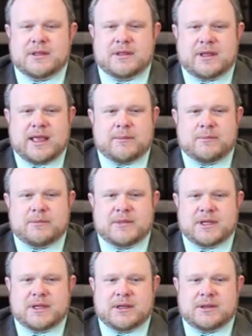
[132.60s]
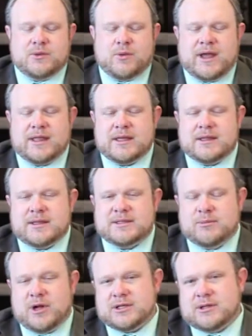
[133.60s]
the way that
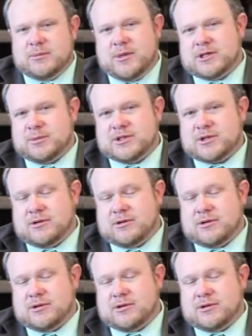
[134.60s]
the multiple